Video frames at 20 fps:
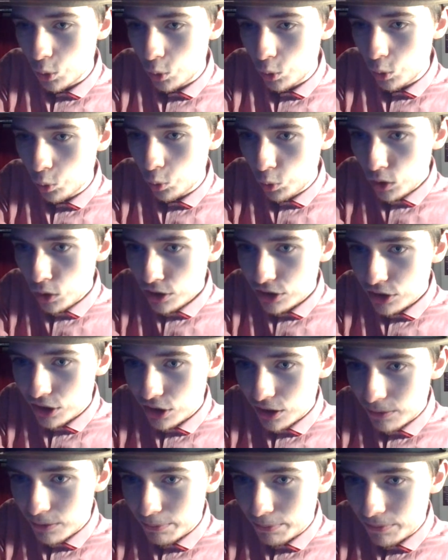What's
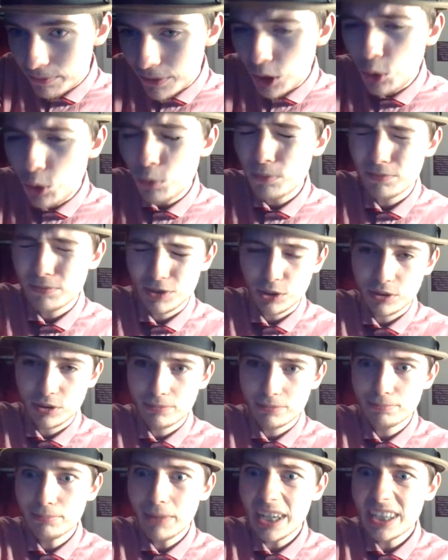your... Oh, sorry.
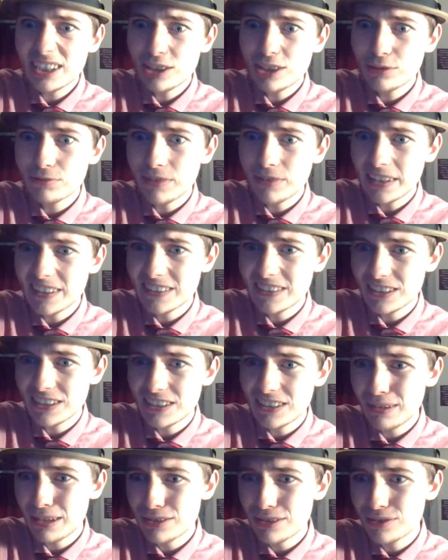Manuel Fanatic
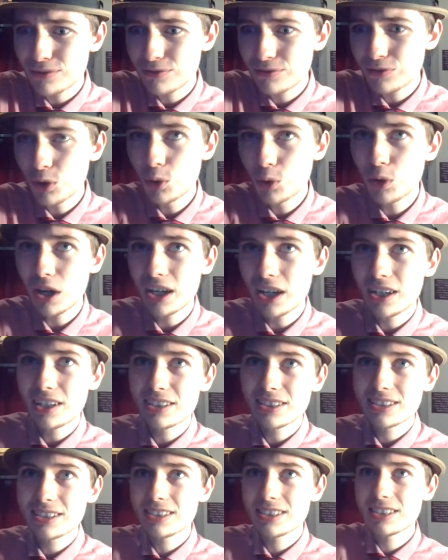2004
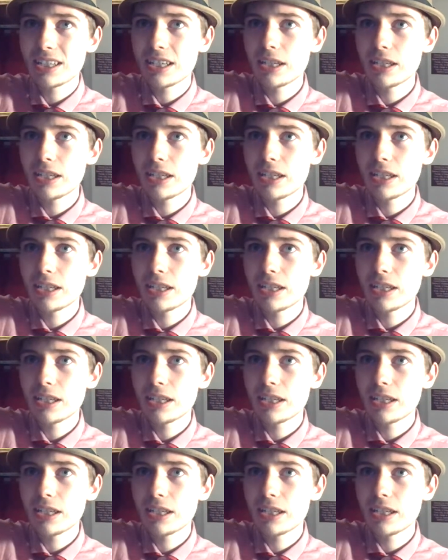asks,